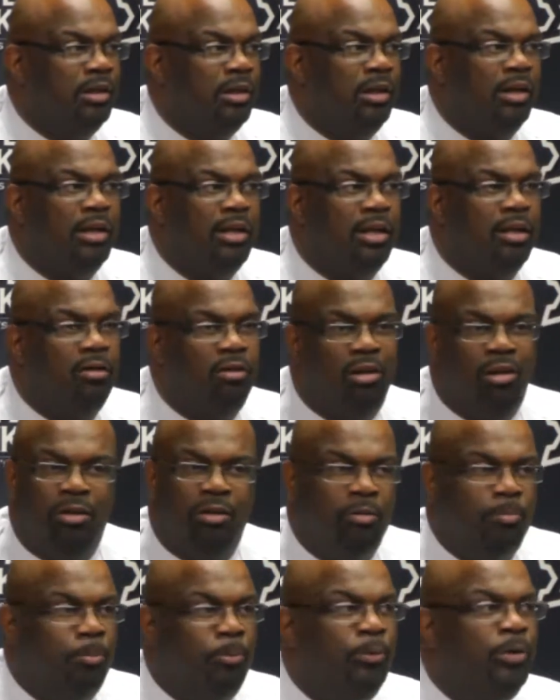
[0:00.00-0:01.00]
And again,
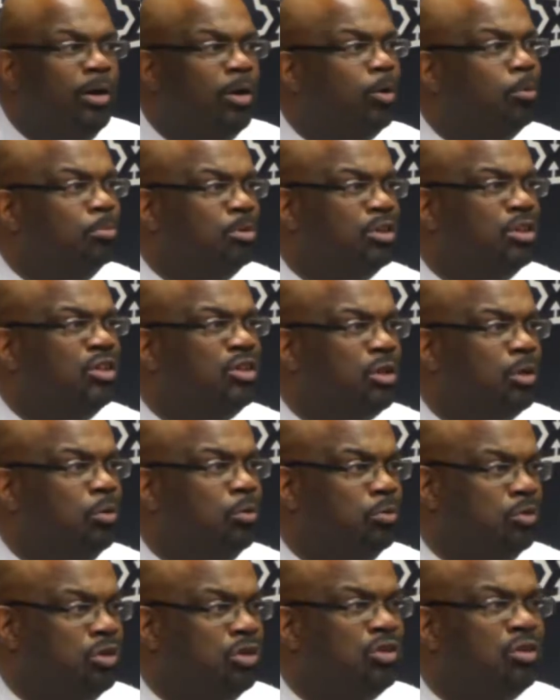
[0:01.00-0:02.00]
Bria Holmes, she's
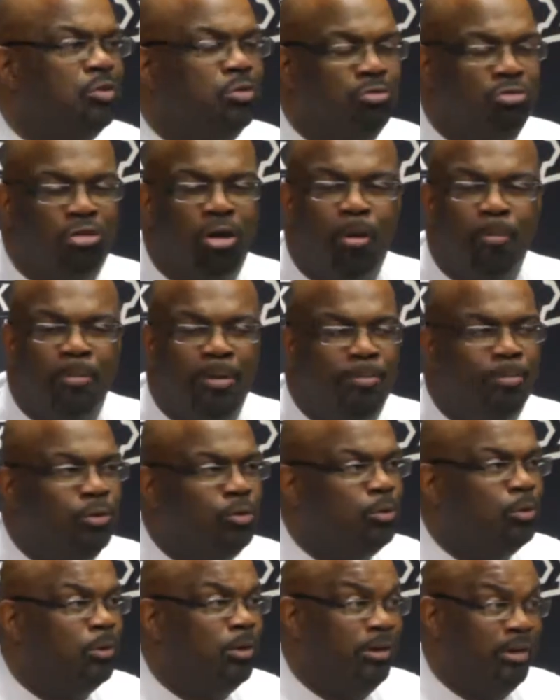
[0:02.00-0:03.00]
going to draw people
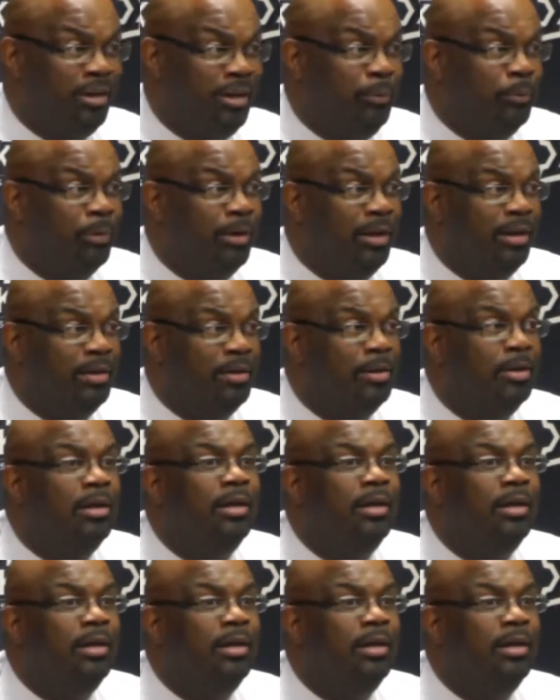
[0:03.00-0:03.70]
to her anyway.